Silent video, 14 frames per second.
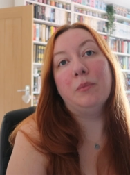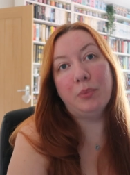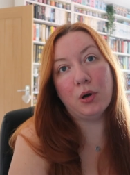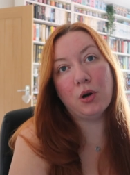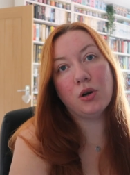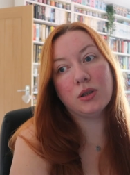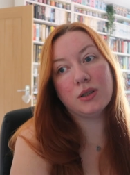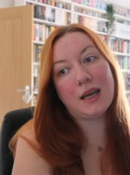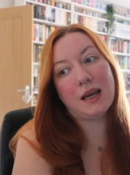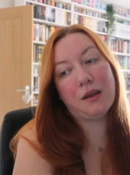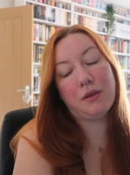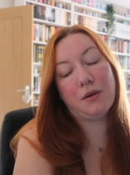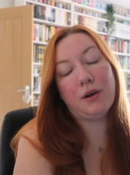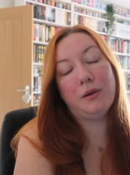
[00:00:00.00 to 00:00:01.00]
But
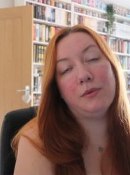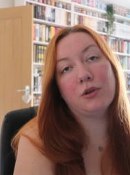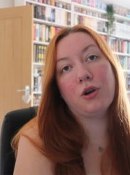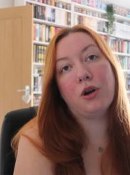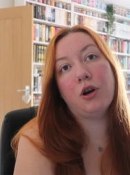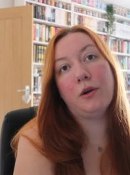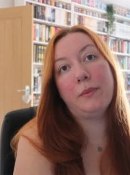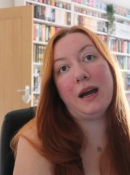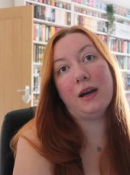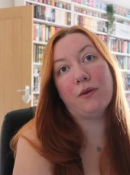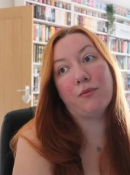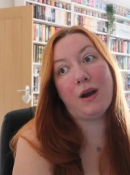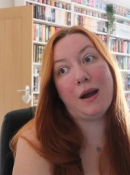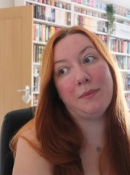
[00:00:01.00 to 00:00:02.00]
I thought I would come
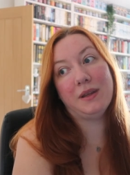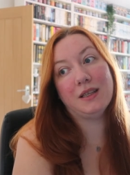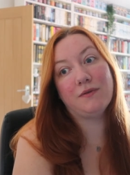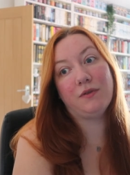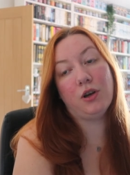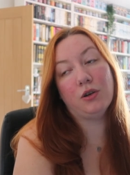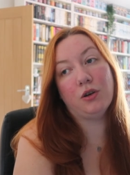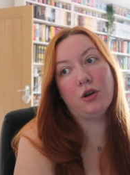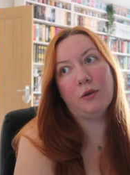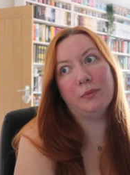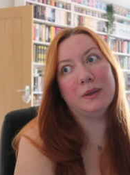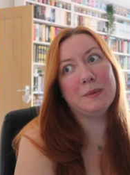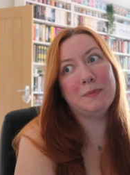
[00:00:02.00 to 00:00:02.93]
and wrap this vlog up.